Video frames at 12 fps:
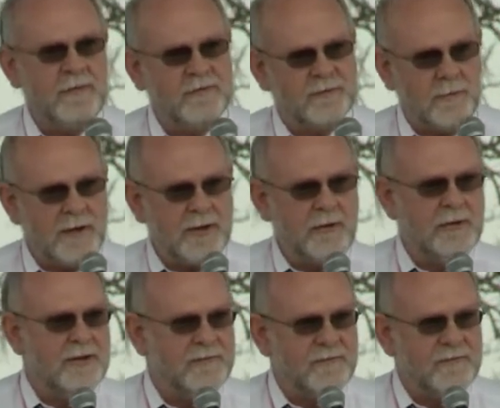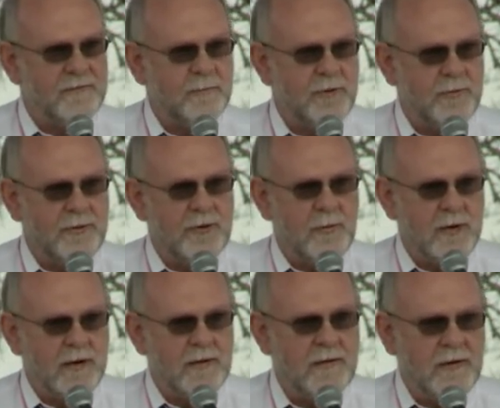somebody who lives in suburbia
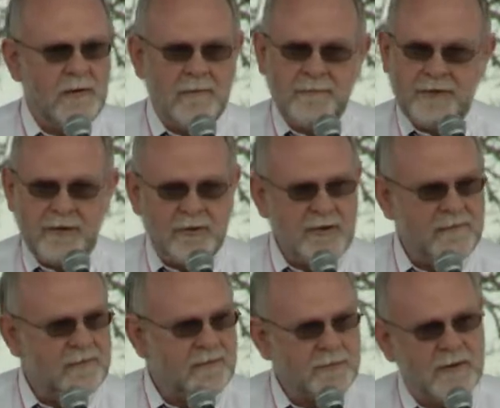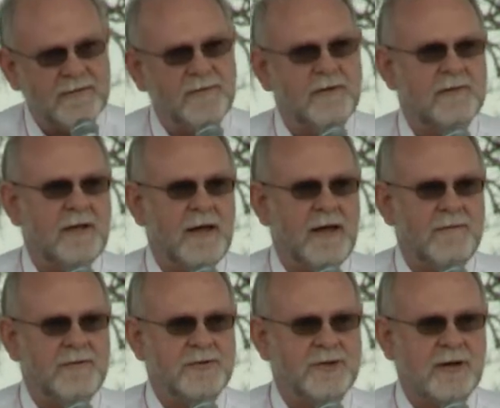where they don't have the threats that they have
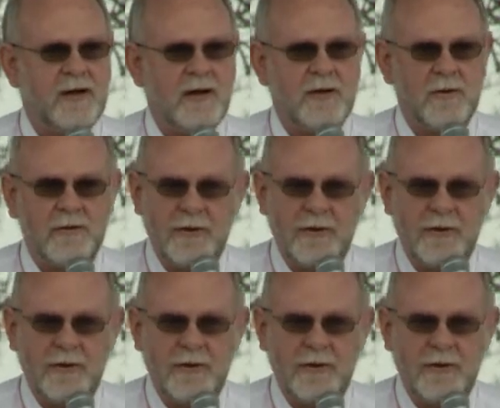in Chicago.